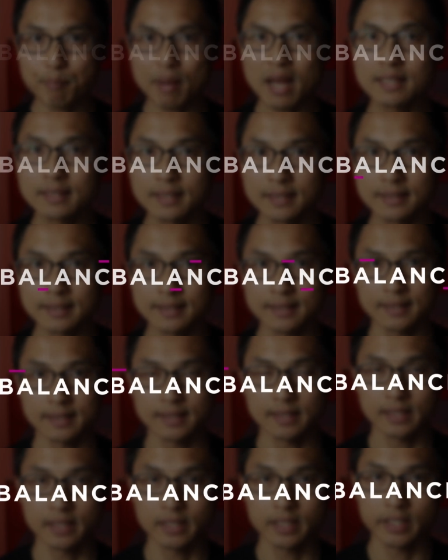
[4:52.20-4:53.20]

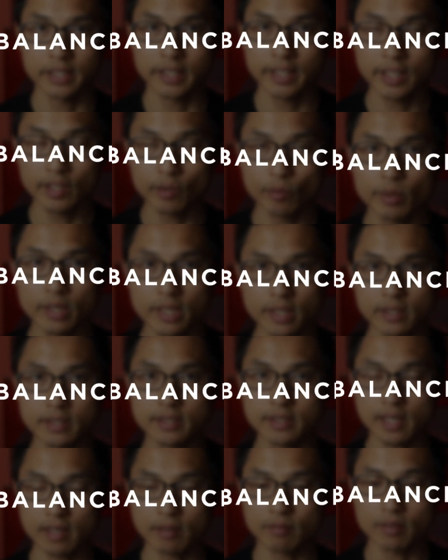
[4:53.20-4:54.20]
balanced
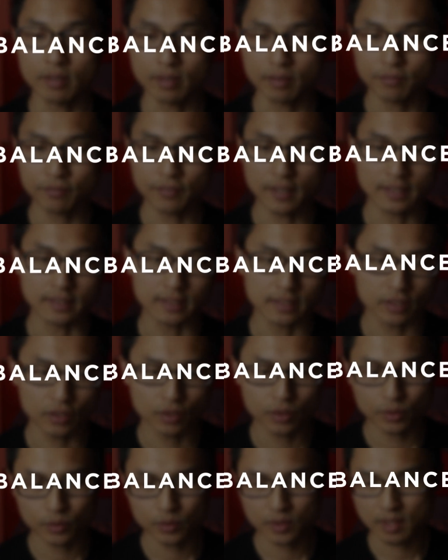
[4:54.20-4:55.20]
Kiwisaver fund.
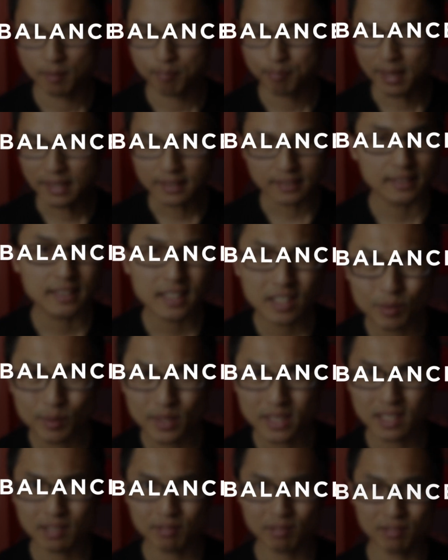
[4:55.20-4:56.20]
So the balanced
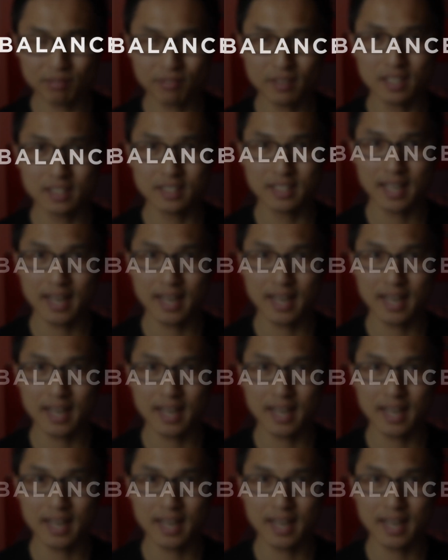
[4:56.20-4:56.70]
Kiwisaver fund